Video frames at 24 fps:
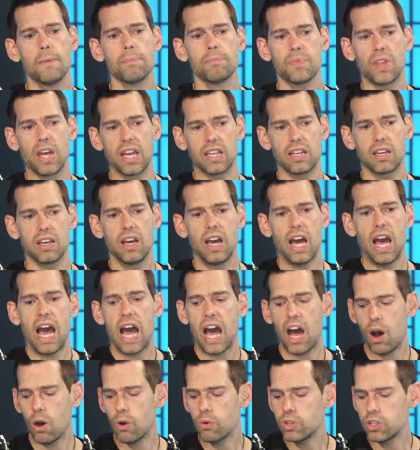Like,
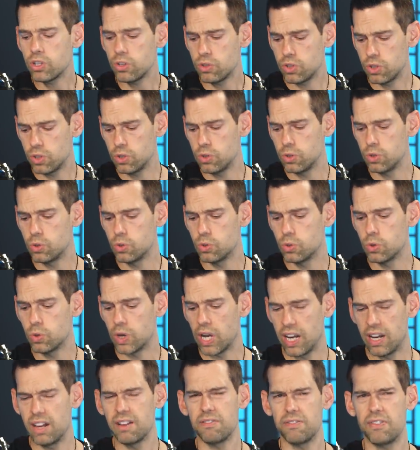how do you,
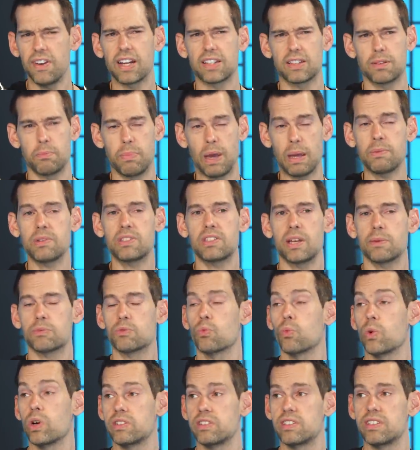and in fact, the baby steps
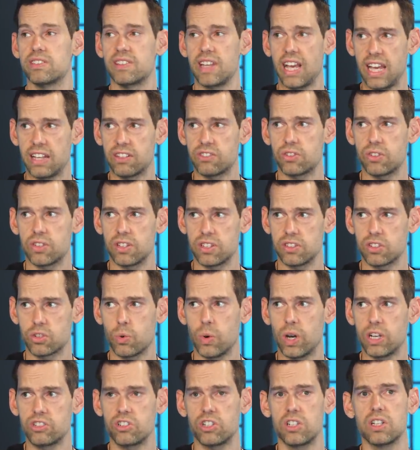was his answer to this
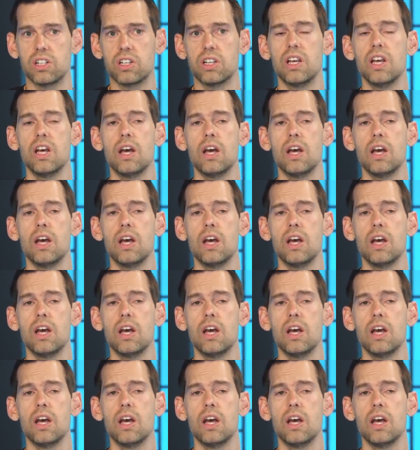question.